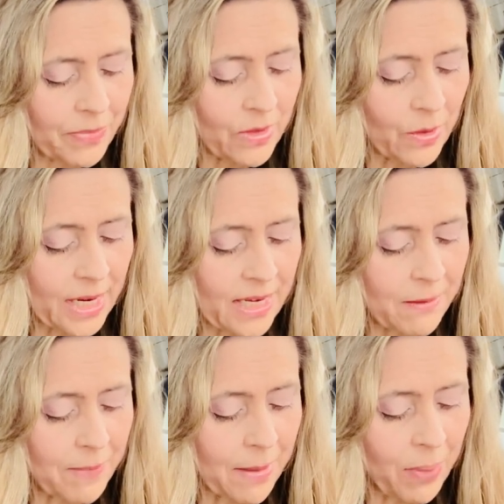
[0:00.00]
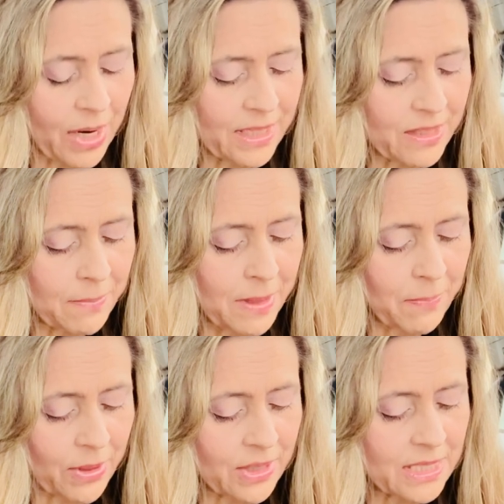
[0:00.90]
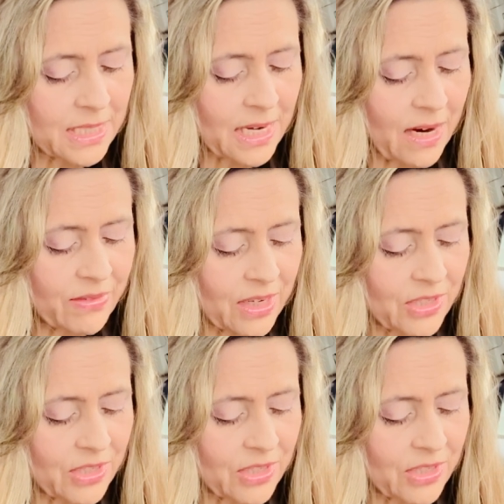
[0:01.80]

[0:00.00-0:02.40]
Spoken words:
though I give my body to be burned and have not